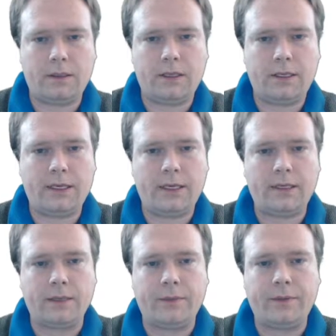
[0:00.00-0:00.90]
And
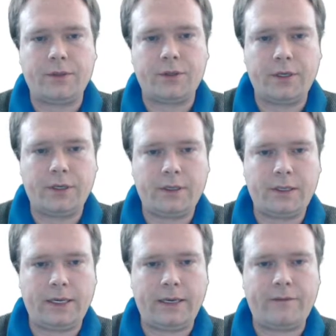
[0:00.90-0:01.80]
then we return
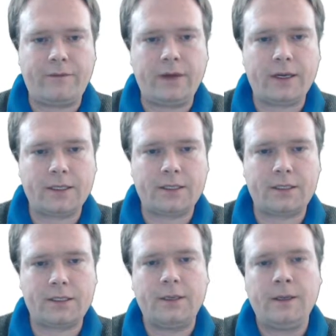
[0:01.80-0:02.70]
a
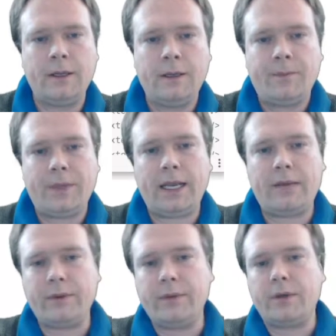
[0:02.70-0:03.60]
flux. And
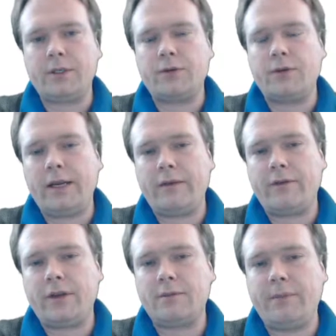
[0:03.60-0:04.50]
when we want to create a
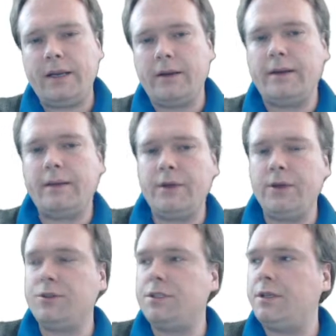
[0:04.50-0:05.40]
flux manually, then we
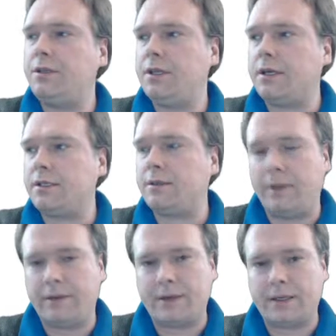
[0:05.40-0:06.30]
use the just
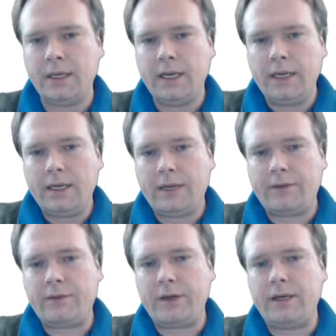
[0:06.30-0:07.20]
method.
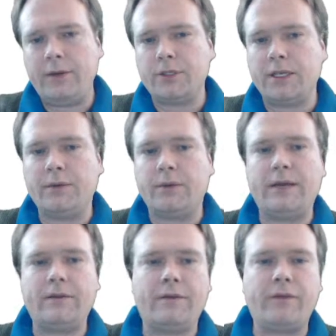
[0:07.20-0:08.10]
If we usually would
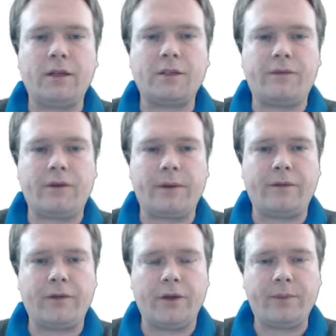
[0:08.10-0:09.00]
have our flux from a
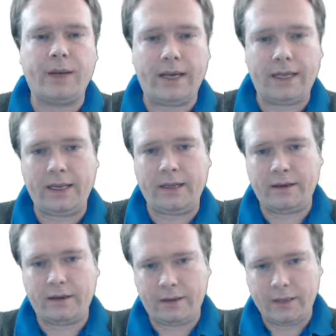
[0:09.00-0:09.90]
third
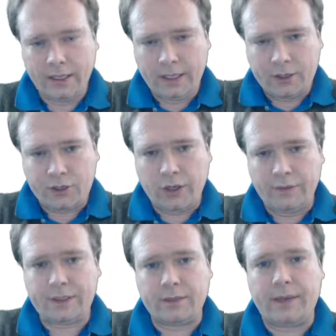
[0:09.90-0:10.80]
party
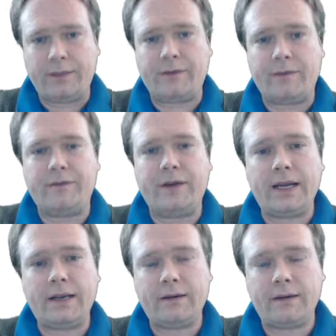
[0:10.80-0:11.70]
service, or maybe from a
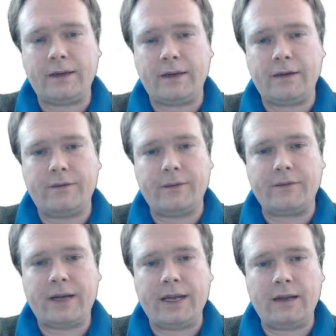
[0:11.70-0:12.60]
file, or maybe from
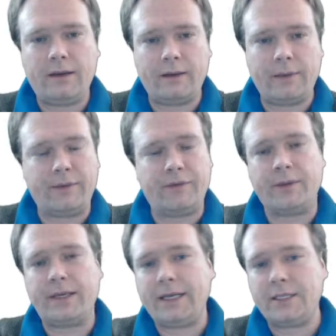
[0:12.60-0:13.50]

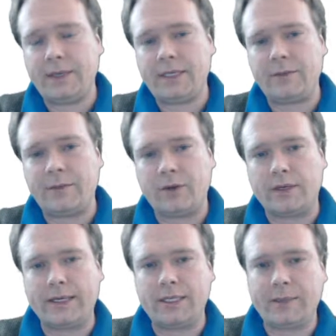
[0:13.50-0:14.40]
a database, from a local
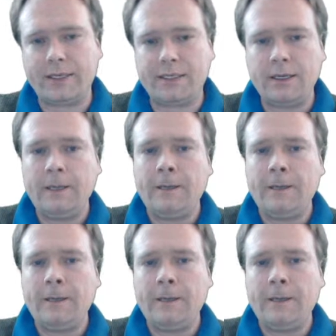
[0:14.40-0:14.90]
database.